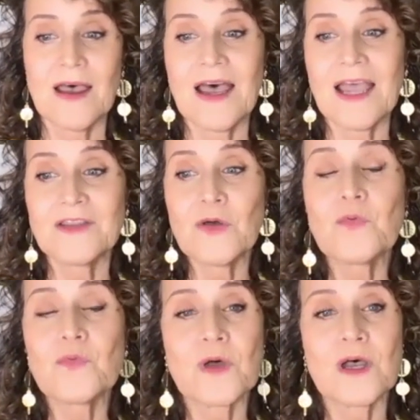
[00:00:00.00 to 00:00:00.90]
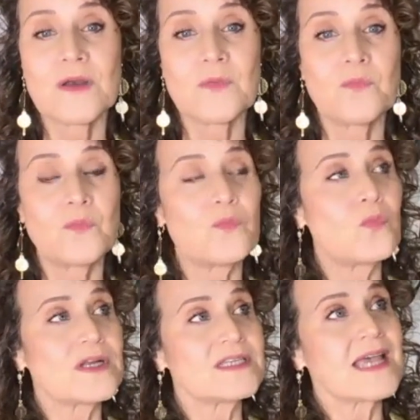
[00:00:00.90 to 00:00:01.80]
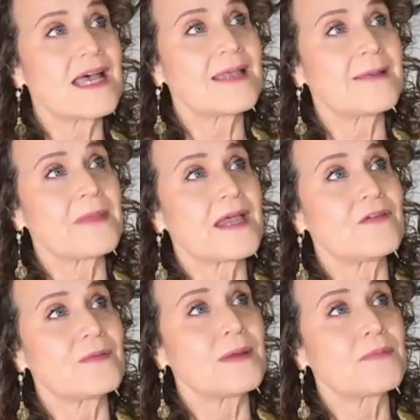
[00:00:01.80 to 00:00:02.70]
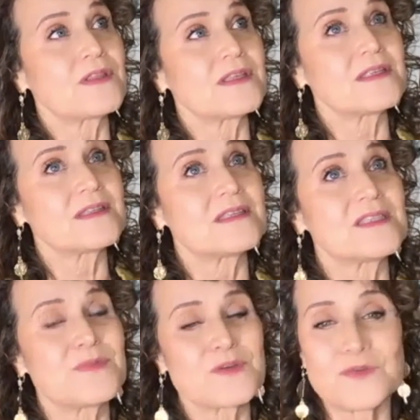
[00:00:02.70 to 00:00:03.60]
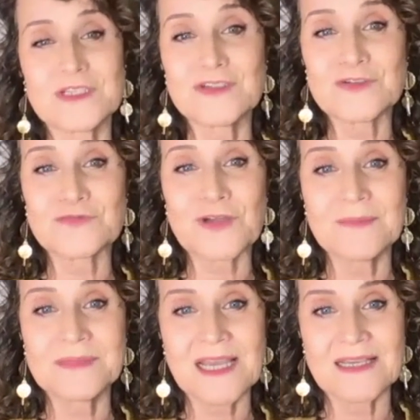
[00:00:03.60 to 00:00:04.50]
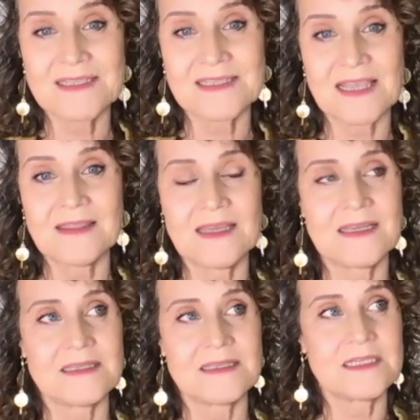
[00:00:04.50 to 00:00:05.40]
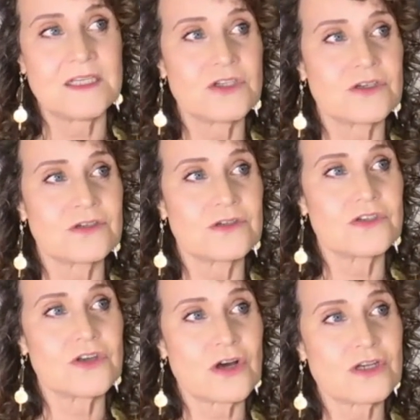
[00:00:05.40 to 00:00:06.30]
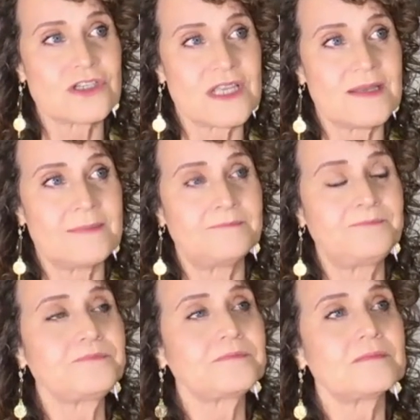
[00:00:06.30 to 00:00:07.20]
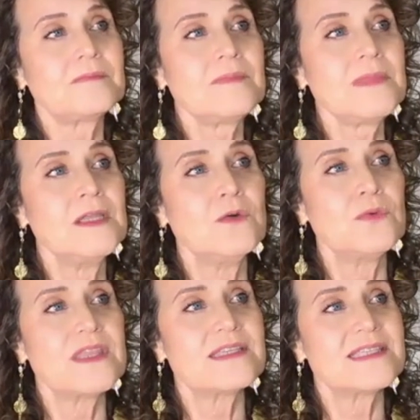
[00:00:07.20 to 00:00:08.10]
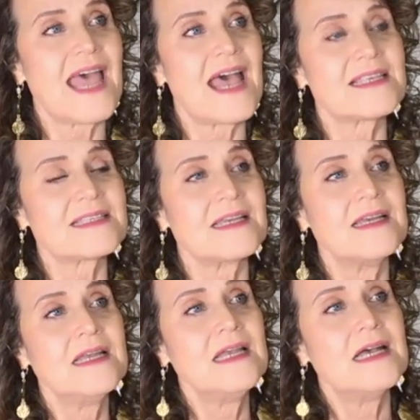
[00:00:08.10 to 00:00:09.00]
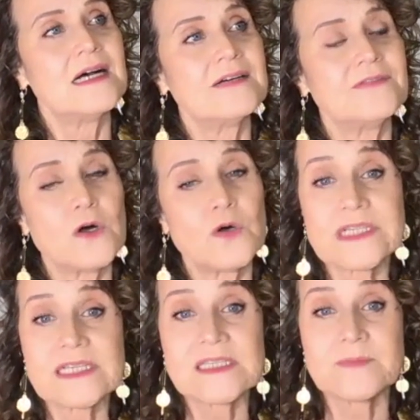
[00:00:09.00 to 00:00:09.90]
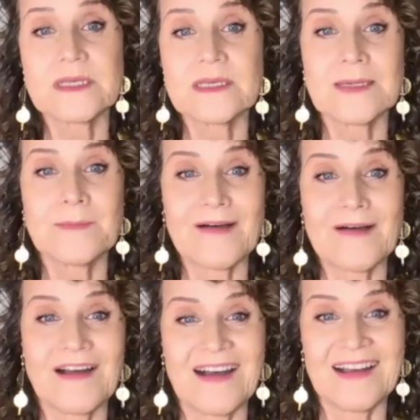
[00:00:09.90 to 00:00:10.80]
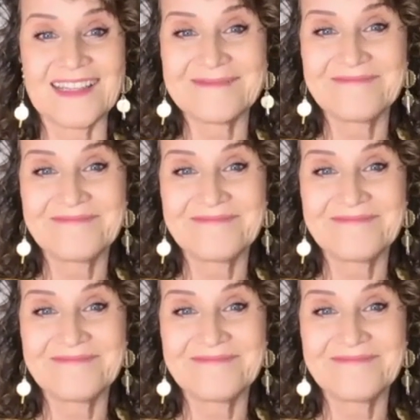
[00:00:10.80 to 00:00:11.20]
I know one time I remember the spiritual teacher Ram Dass said that his teacher charged him with the task of only speaking about God.